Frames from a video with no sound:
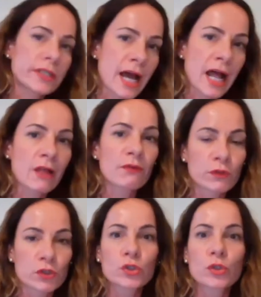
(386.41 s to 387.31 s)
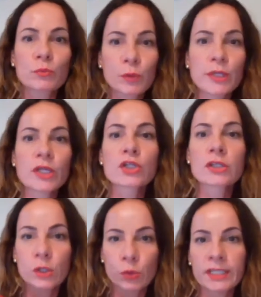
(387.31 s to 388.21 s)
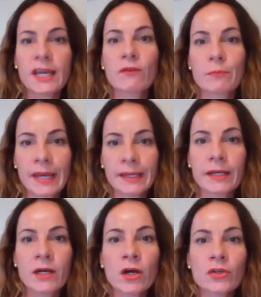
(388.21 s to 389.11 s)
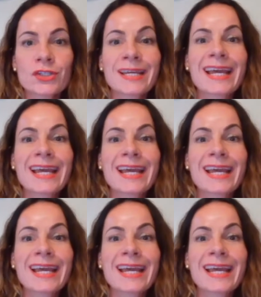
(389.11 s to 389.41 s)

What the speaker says: half of the student population. They already have a bank account.